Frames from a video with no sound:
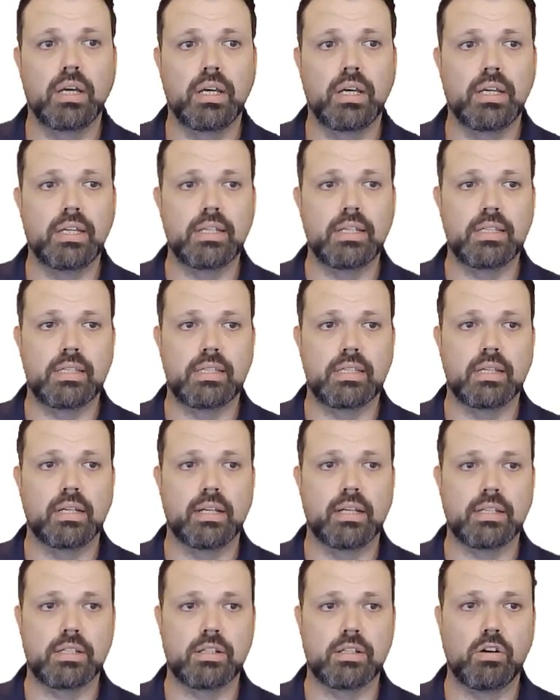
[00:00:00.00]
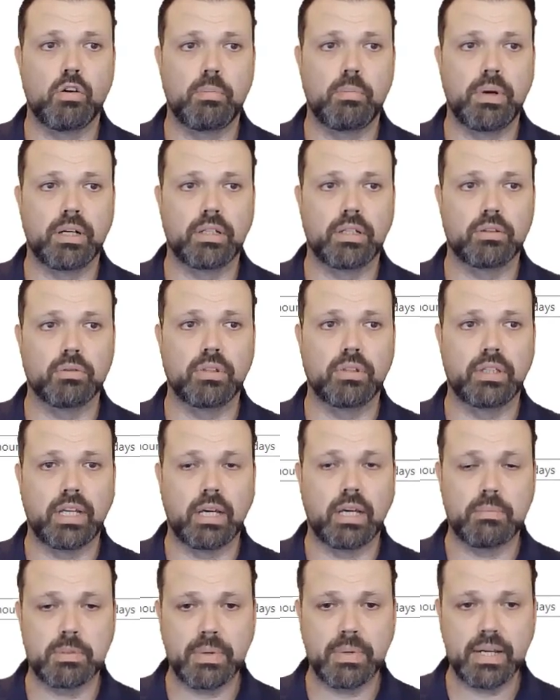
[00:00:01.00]
is let's go back to the
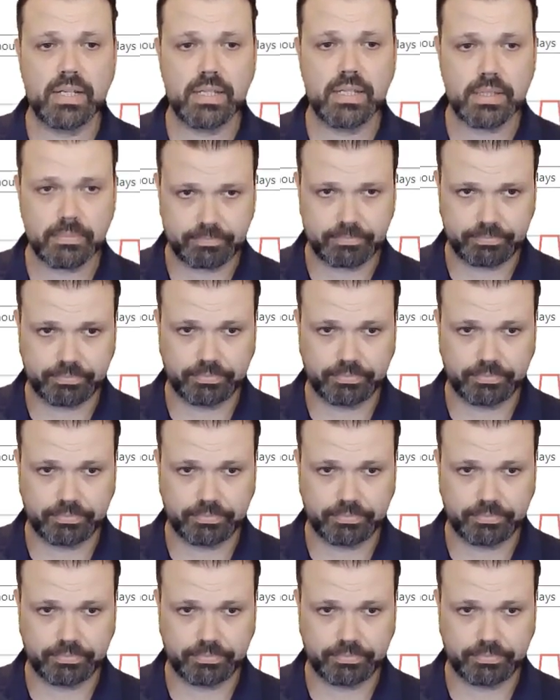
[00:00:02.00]
namespace.